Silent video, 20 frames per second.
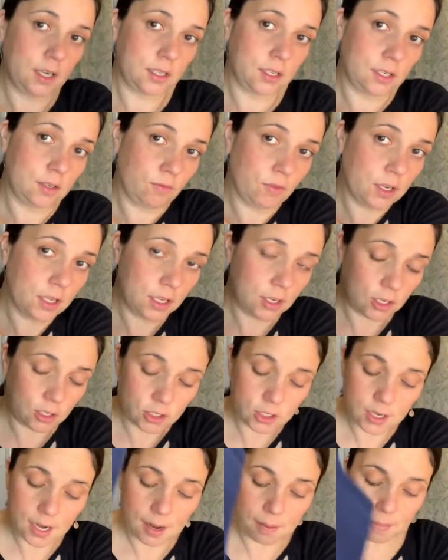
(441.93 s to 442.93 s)
It's in really
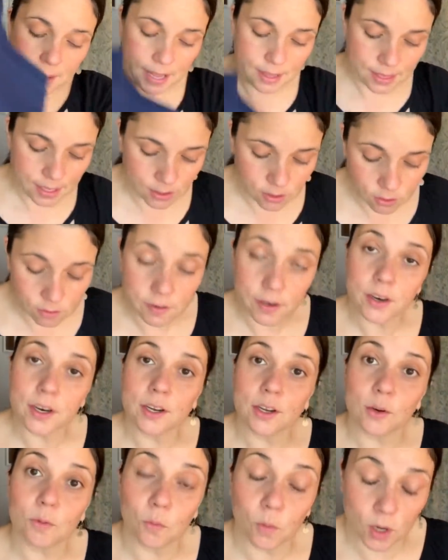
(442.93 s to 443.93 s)
good shape, and they do
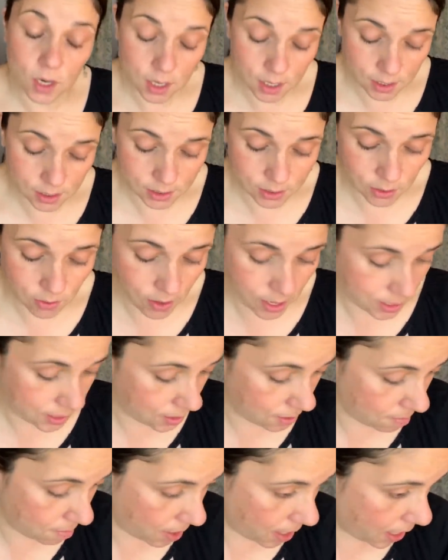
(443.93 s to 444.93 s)
very good work. So I
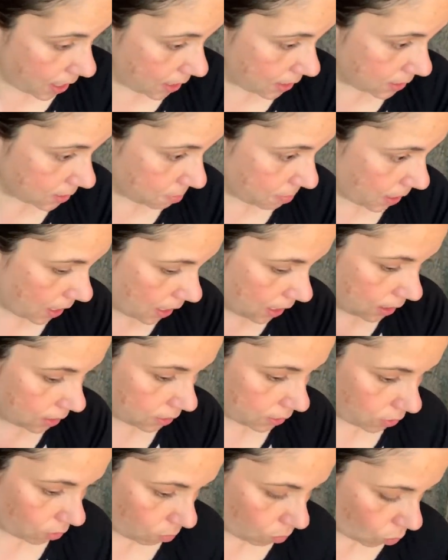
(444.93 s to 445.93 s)
didn't mind paying
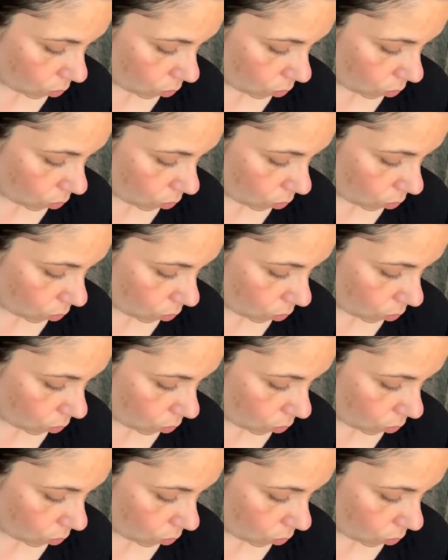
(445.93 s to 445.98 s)
a little